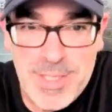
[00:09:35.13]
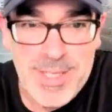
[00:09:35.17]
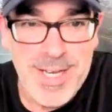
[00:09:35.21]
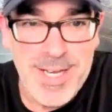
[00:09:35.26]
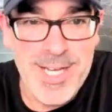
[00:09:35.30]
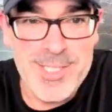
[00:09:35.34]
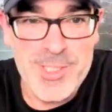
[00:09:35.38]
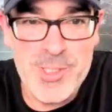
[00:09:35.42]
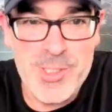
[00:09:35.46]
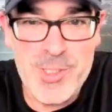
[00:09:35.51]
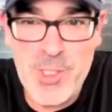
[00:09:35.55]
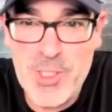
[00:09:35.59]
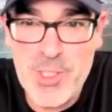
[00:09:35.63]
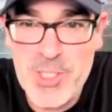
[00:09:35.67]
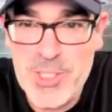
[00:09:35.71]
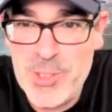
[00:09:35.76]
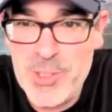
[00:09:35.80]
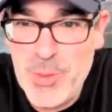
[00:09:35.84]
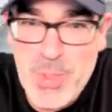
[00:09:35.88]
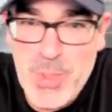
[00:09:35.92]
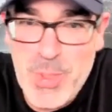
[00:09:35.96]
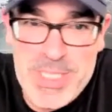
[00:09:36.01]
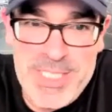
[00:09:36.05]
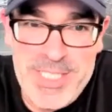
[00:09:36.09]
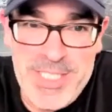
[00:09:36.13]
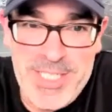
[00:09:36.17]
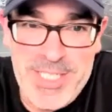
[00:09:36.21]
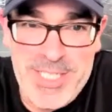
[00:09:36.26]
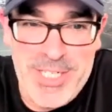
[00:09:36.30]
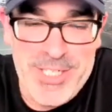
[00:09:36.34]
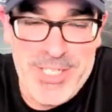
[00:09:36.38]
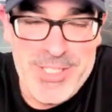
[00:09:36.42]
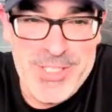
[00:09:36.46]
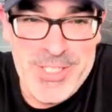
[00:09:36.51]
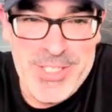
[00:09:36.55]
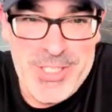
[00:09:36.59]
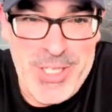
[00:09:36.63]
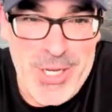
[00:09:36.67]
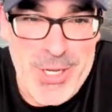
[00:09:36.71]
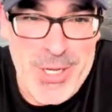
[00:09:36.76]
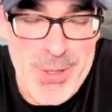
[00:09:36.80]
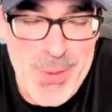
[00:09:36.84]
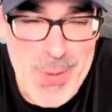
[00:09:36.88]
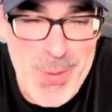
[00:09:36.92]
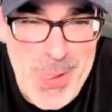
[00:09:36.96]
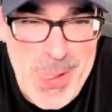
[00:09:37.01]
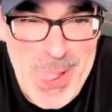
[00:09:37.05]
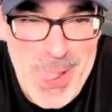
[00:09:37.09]
I started 20 years
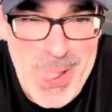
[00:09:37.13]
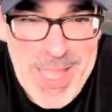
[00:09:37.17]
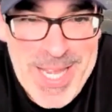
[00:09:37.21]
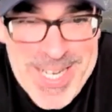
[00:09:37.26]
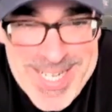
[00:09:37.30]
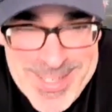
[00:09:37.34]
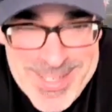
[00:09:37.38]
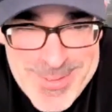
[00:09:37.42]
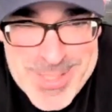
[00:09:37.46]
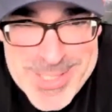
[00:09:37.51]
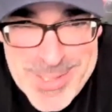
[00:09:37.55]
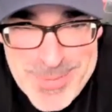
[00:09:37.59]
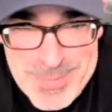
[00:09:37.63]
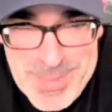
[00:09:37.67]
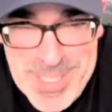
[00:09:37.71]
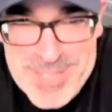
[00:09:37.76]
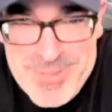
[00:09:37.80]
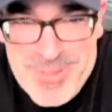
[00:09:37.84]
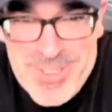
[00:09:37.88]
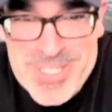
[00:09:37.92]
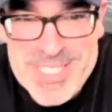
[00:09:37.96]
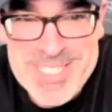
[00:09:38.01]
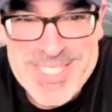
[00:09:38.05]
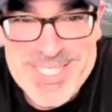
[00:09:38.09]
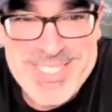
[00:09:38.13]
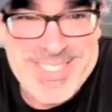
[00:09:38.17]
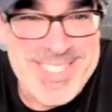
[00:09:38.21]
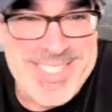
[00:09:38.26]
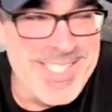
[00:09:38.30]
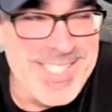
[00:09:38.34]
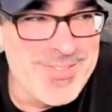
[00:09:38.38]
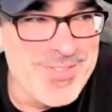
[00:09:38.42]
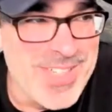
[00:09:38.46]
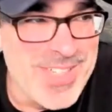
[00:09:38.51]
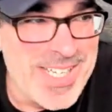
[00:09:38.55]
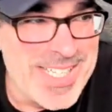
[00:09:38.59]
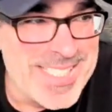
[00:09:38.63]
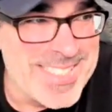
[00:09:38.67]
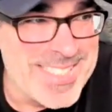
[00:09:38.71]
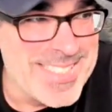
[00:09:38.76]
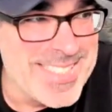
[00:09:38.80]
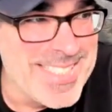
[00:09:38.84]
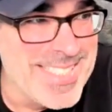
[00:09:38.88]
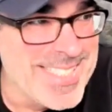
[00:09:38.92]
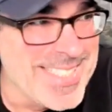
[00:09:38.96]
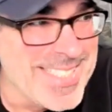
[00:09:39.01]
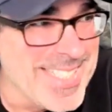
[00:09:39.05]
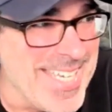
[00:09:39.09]
ago with my real estate
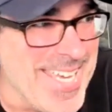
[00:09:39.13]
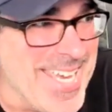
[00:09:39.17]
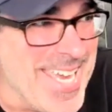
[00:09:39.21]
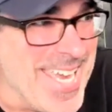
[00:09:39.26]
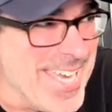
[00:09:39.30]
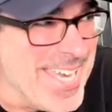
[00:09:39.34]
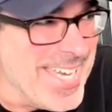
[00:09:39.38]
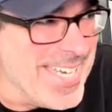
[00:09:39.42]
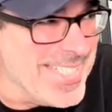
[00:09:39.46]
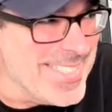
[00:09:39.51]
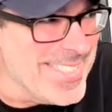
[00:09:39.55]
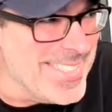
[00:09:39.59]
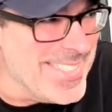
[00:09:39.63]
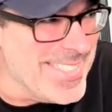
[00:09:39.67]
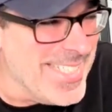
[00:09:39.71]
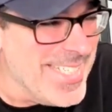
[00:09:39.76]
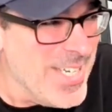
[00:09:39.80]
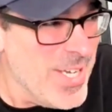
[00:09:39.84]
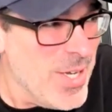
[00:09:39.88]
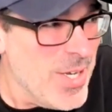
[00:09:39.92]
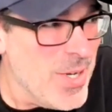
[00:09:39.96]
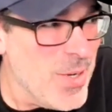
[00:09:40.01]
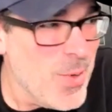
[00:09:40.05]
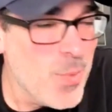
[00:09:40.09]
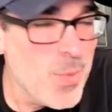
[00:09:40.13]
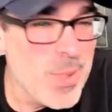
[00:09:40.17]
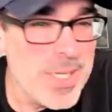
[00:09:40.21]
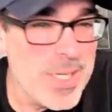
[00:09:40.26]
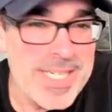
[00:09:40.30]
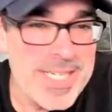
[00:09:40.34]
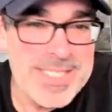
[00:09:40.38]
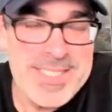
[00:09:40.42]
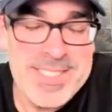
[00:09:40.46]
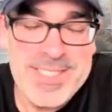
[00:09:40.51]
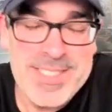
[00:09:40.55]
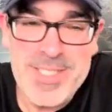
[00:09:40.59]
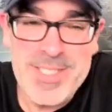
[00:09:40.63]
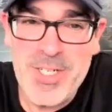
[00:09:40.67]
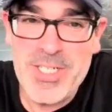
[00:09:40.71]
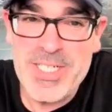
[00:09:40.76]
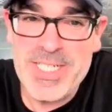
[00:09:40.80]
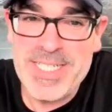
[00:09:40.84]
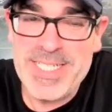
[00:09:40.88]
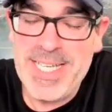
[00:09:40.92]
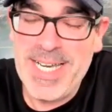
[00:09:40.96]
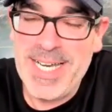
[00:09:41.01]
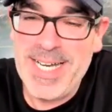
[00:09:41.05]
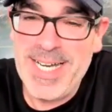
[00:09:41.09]
investing, and when I
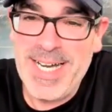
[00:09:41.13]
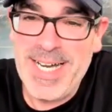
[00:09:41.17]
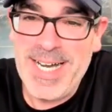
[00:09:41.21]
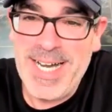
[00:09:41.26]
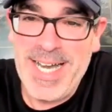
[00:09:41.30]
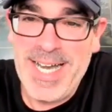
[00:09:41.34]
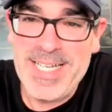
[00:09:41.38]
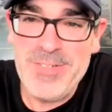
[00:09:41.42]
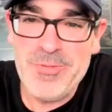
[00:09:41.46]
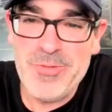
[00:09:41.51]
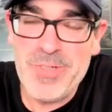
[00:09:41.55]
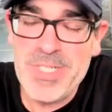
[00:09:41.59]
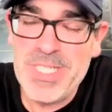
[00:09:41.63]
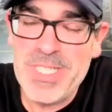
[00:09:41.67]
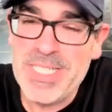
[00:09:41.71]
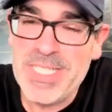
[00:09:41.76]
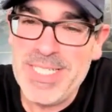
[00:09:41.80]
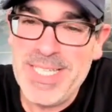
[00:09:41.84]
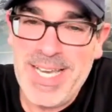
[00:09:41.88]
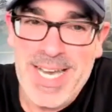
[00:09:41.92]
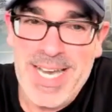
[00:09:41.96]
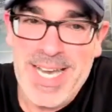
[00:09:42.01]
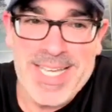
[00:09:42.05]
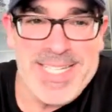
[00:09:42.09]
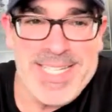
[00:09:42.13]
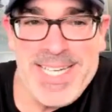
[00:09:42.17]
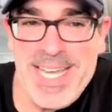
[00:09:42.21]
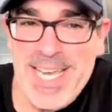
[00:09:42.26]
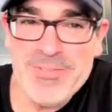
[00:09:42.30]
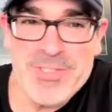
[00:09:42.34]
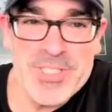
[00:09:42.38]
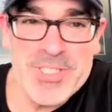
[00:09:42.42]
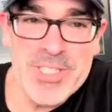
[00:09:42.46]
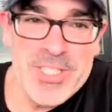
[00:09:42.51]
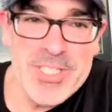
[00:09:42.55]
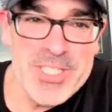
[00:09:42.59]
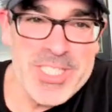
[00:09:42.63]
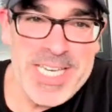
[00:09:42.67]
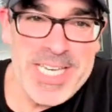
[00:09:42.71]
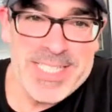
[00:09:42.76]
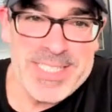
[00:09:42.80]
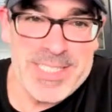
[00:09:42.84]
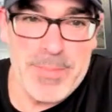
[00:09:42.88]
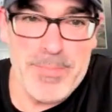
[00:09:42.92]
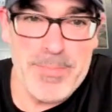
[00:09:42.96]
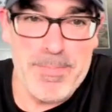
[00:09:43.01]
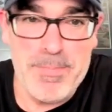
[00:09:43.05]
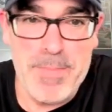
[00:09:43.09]
started, I didn't have to look
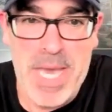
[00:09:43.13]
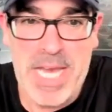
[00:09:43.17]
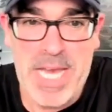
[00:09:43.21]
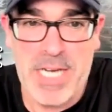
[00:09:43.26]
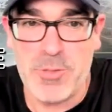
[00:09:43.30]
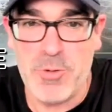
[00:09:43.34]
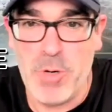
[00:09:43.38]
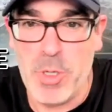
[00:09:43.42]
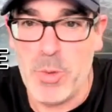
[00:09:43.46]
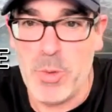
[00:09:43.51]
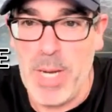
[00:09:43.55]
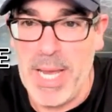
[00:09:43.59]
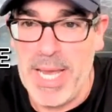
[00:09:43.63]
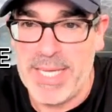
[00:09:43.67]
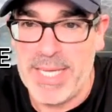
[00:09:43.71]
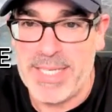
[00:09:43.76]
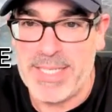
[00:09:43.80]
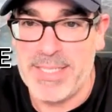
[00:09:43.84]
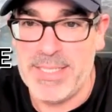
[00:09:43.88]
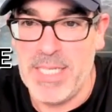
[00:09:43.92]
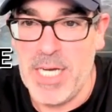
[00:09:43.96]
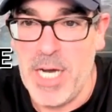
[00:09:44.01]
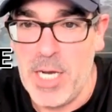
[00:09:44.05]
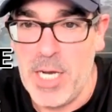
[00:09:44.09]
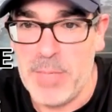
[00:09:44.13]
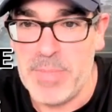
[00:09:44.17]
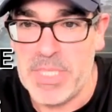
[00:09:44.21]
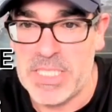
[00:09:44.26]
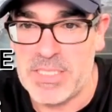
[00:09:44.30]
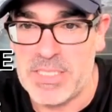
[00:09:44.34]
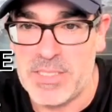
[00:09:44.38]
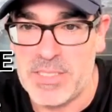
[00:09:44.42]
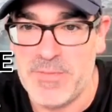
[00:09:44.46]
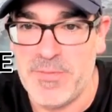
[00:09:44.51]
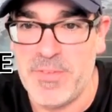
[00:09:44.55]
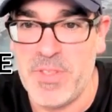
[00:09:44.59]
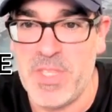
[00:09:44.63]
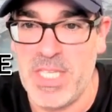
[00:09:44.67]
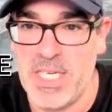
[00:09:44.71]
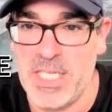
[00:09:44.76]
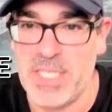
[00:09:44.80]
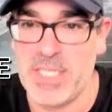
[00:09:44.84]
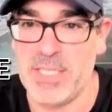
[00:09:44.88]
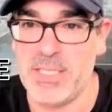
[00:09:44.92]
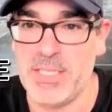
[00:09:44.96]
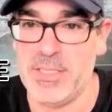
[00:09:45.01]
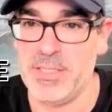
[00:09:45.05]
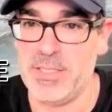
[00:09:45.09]
at the macroeconomics of
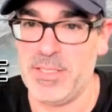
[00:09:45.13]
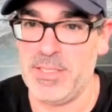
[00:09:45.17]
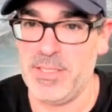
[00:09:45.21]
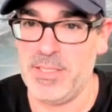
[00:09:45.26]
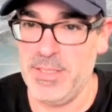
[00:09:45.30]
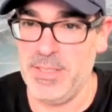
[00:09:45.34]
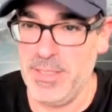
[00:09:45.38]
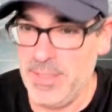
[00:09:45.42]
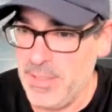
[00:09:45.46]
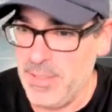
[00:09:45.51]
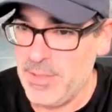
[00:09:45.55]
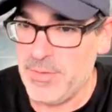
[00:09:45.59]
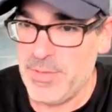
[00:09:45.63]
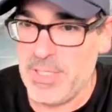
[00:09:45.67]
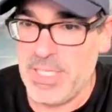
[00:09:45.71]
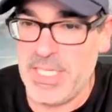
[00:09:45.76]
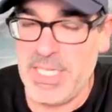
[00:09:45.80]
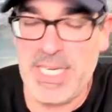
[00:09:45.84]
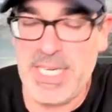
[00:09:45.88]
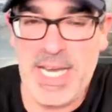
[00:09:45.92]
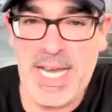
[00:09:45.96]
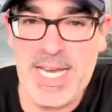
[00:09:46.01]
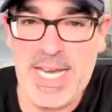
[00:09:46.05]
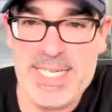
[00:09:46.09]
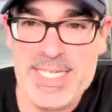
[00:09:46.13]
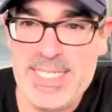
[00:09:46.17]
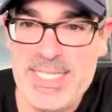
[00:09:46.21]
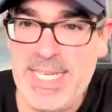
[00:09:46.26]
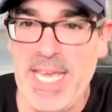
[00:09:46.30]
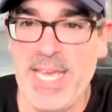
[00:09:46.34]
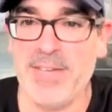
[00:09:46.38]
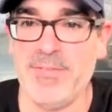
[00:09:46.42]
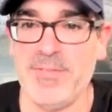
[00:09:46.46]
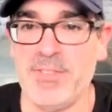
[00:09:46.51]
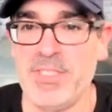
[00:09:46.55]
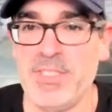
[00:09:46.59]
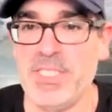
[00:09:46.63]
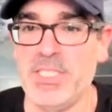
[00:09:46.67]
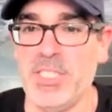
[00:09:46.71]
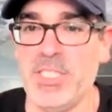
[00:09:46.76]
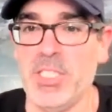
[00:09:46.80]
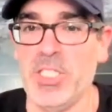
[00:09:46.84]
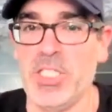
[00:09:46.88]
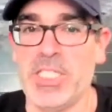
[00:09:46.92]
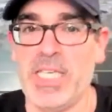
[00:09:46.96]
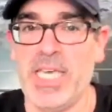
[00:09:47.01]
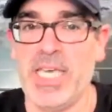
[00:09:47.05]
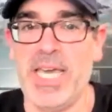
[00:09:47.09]
things, right? I didn't have to
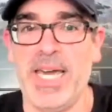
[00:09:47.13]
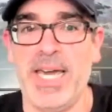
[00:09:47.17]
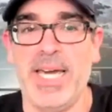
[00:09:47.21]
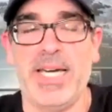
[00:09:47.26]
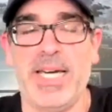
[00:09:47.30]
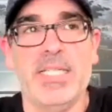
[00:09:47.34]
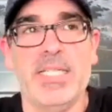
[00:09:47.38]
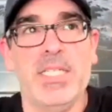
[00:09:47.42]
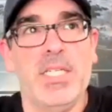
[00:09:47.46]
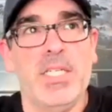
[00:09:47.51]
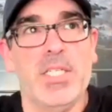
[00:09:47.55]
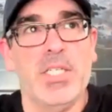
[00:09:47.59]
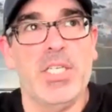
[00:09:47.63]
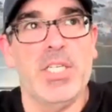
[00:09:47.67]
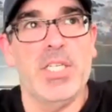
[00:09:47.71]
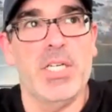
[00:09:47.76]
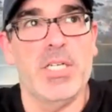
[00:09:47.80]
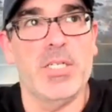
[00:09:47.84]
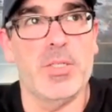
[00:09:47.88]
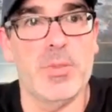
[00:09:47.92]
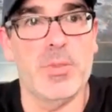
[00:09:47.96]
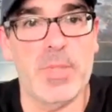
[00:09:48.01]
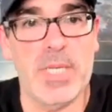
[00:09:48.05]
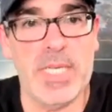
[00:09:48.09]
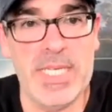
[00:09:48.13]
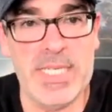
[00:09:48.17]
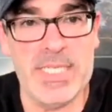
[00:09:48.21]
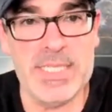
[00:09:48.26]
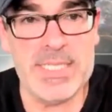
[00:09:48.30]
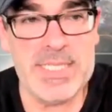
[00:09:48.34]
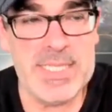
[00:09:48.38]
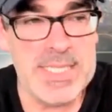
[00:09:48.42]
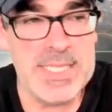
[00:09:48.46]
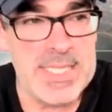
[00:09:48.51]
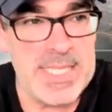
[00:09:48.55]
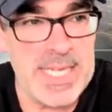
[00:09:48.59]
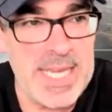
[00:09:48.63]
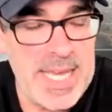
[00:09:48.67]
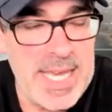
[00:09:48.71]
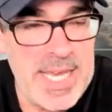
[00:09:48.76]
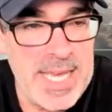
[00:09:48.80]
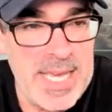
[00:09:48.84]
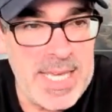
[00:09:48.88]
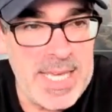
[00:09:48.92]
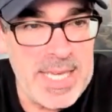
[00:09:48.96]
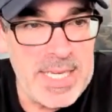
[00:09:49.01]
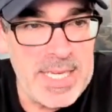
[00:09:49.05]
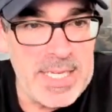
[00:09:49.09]
look at, is it
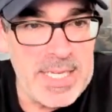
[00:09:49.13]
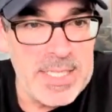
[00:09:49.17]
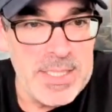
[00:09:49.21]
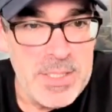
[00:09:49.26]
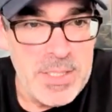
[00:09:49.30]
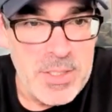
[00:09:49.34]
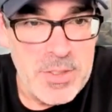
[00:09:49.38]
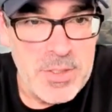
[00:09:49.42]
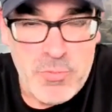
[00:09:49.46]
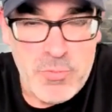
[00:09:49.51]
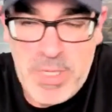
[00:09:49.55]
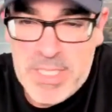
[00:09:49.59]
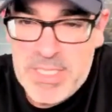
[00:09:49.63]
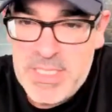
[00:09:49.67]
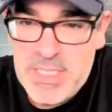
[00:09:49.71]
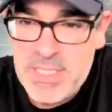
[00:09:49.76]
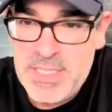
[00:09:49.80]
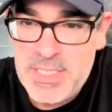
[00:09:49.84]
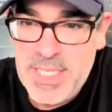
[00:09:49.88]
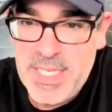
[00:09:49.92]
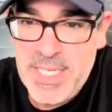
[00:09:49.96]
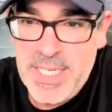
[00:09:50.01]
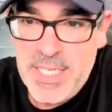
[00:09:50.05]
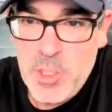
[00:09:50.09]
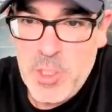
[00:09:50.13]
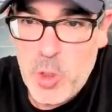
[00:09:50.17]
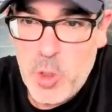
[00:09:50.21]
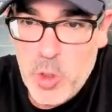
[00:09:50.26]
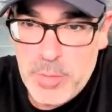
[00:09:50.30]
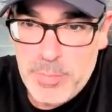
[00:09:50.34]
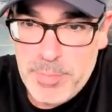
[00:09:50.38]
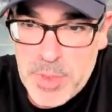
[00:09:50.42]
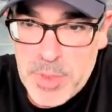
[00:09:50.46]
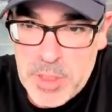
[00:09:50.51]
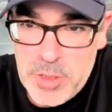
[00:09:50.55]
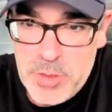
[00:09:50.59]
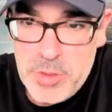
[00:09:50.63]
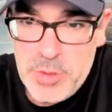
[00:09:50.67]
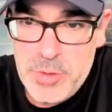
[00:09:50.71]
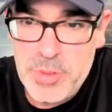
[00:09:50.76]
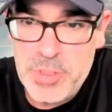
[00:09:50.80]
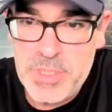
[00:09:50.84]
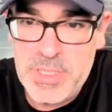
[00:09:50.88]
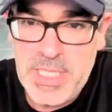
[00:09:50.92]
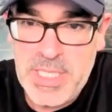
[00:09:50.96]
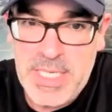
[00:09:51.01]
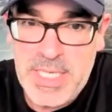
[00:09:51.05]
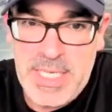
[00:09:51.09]
a red state or a blue
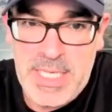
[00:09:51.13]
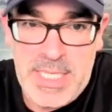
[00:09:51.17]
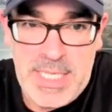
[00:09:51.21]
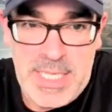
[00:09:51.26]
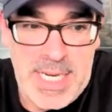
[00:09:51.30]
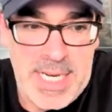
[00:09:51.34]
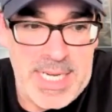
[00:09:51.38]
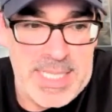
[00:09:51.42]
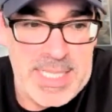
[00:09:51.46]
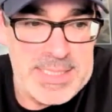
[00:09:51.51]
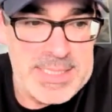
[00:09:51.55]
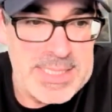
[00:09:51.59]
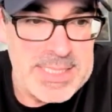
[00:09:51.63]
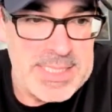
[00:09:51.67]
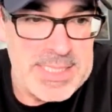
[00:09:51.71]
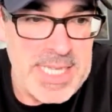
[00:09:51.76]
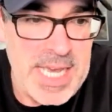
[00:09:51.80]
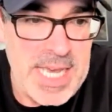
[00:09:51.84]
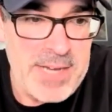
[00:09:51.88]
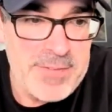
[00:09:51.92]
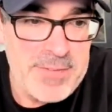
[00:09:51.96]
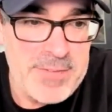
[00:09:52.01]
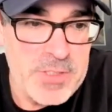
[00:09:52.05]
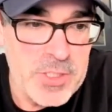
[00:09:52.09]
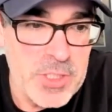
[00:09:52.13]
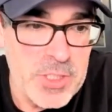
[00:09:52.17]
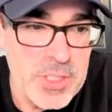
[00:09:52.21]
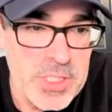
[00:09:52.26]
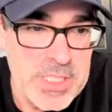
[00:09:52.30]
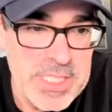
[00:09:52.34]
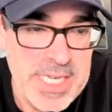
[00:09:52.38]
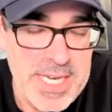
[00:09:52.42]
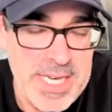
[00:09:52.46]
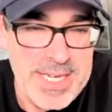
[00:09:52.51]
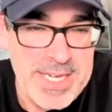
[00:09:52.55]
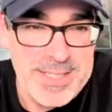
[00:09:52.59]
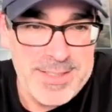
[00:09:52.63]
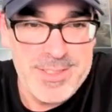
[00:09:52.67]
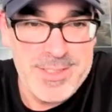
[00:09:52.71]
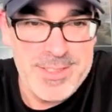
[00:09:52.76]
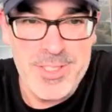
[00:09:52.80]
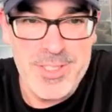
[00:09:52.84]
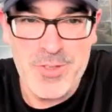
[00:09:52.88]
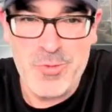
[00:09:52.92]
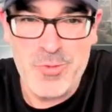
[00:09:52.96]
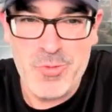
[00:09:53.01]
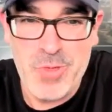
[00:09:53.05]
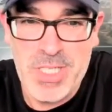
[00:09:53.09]
state. I didn't have to look at,
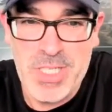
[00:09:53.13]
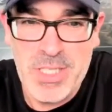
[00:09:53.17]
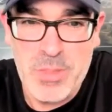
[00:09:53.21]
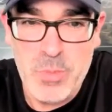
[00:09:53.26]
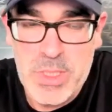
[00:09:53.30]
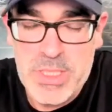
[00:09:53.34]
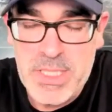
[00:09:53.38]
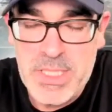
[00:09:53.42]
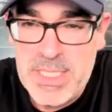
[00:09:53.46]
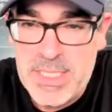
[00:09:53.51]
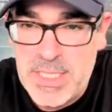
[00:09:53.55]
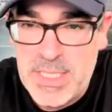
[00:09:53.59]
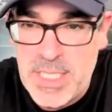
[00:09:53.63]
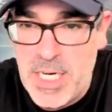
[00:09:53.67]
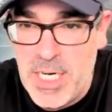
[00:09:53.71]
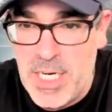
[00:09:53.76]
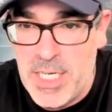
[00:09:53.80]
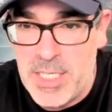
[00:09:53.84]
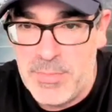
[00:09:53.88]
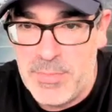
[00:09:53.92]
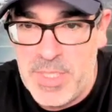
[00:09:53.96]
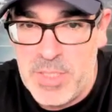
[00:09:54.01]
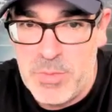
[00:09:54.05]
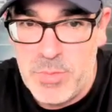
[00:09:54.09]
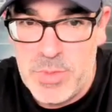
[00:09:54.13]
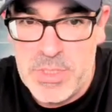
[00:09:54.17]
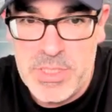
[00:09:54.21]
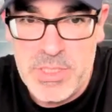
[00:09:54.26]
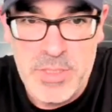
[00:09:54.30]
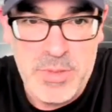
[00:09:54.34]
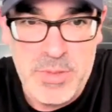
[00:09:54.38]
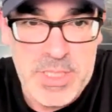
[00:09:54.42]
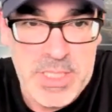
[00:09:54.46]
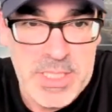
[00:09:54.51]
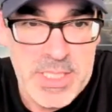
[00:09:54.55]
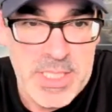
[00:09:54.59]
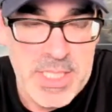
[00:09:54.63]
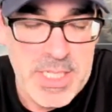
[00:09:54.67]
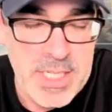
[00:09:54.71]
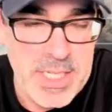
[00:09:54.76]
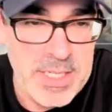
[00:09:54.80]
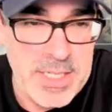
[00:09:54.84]
really what the economy was doing.